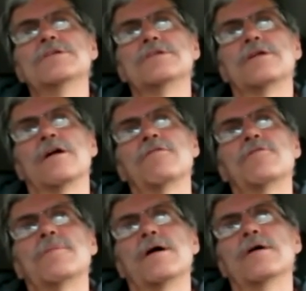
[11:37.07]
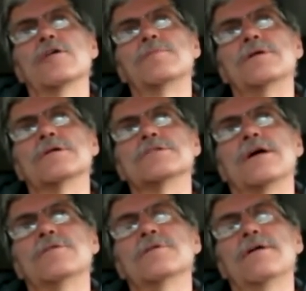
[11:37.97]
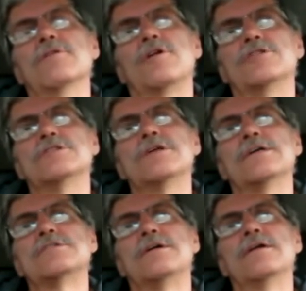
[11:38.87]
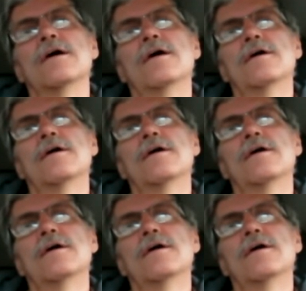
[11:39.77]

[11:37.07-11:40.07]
isn't enough for my health because I don't have a large intestine,